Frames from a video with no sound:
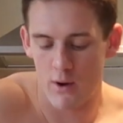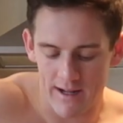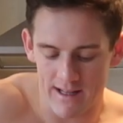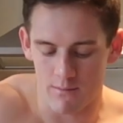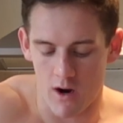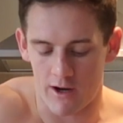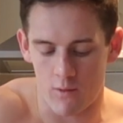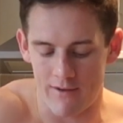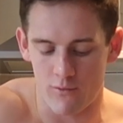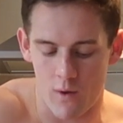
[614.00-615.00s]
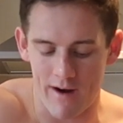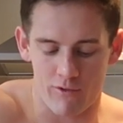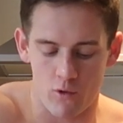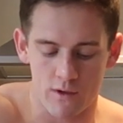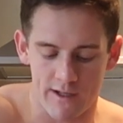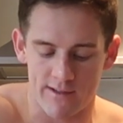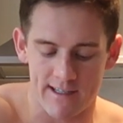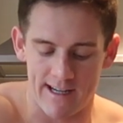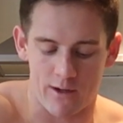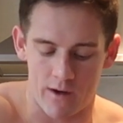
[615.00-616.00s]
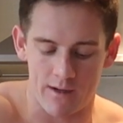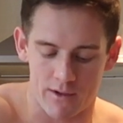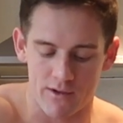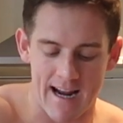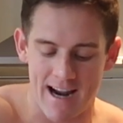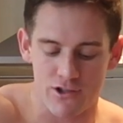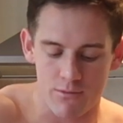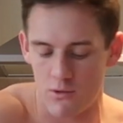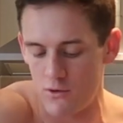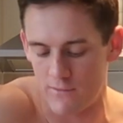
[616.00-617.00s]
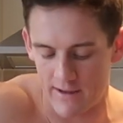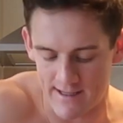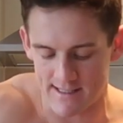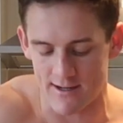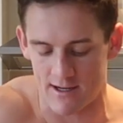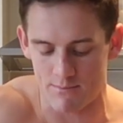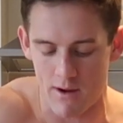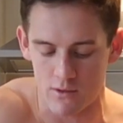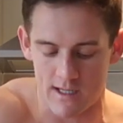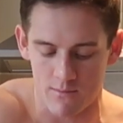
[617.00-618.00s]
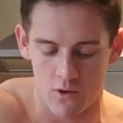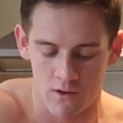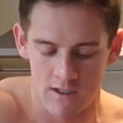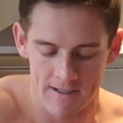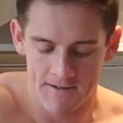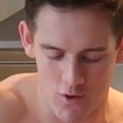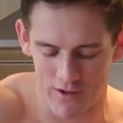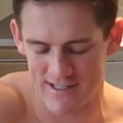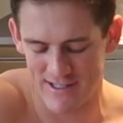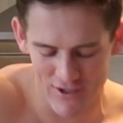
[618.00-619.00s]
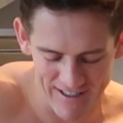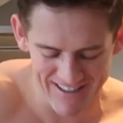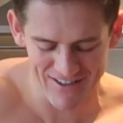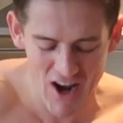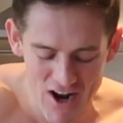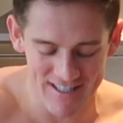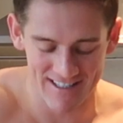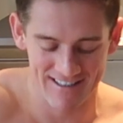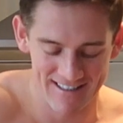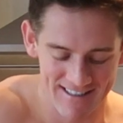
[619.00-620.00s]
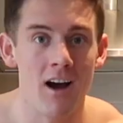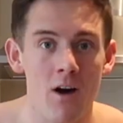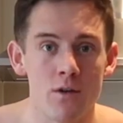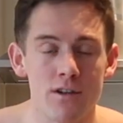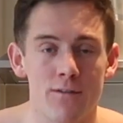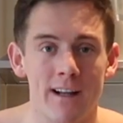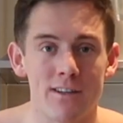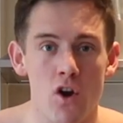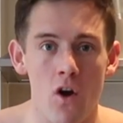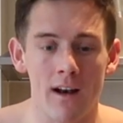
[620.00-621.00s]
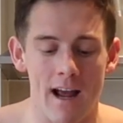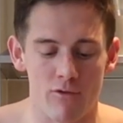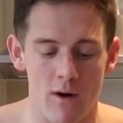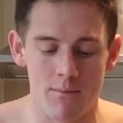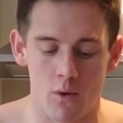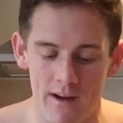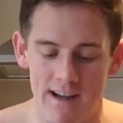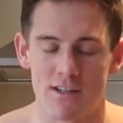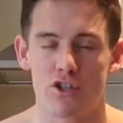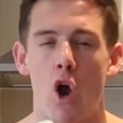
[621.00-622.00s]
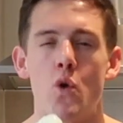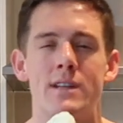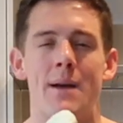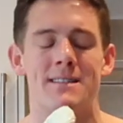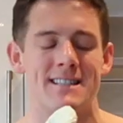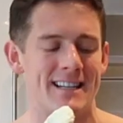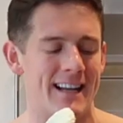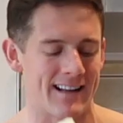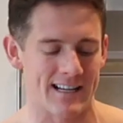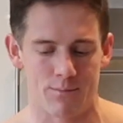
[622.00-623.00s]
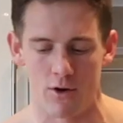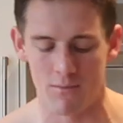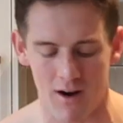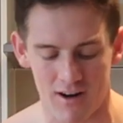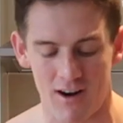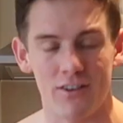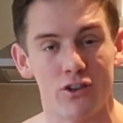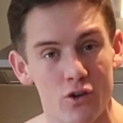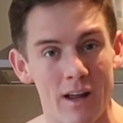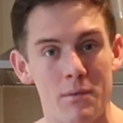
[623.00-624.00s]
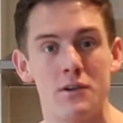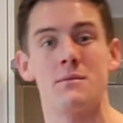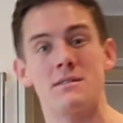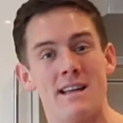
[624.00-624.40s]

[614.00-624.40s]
put it in the microwave and wait for it all to go to liquid, because as you move it, it starts melting more. Oh, this is looking good! Oh, just flick chocolate everywhere, boy. It's so tempting to lick that spoon, but I can't do that because I'm